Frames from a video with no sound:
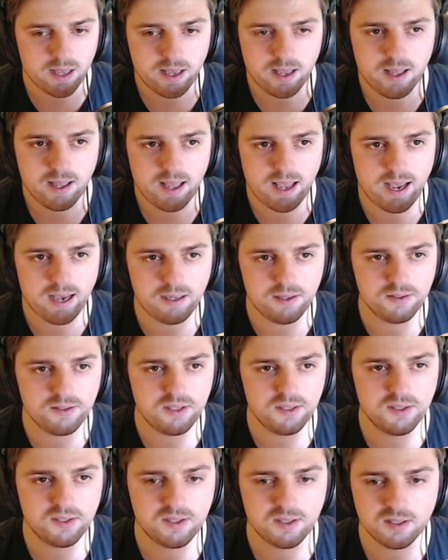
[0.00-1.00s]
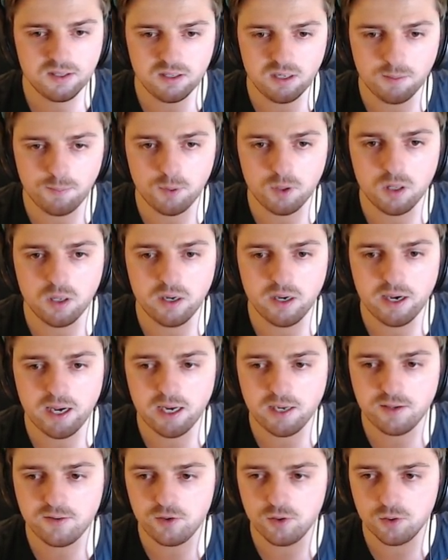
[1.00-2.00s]
how does this
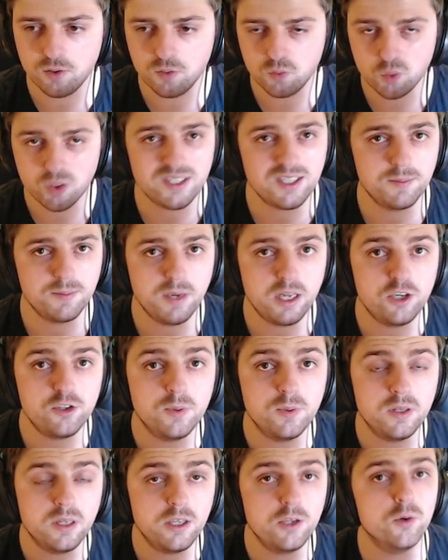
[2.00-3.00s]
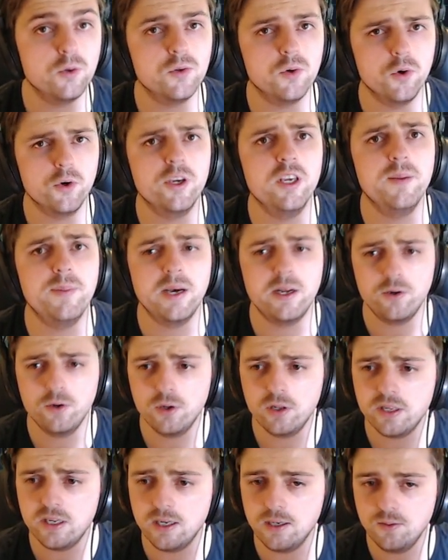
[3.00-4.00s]
apply to your risk management that you were talking about
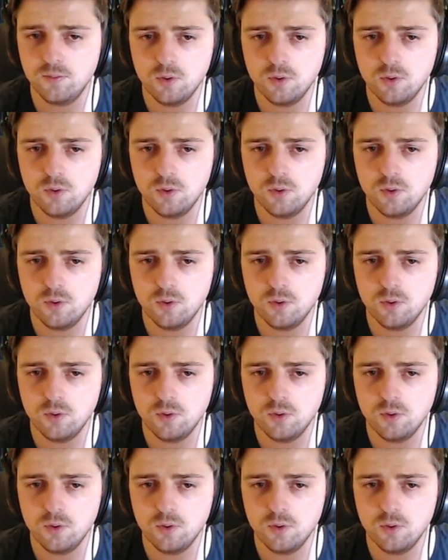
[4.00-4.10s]
earlier?